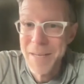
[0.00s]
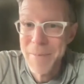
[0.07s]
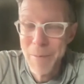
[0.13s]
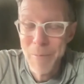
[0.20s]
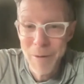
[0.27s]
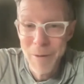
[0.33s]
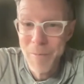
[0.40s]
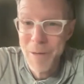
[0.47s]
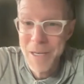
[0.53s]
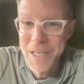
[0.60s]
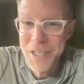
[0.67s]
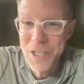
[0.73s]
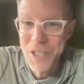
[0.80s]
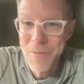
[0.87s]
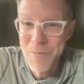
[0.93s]
We
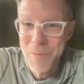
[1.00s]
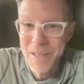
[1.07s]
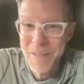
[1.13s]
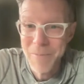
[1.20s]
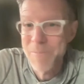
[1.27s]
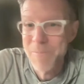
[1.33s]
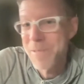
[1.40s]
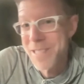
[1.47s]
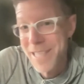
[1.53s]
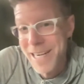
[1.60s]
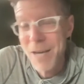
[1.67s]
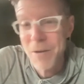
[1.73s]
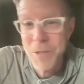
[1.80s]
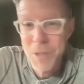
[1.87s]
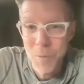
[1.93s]
initially set
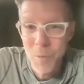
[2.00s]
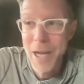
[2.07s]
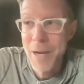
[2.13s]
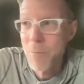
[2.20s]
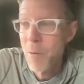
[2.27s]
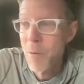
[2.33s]
out to write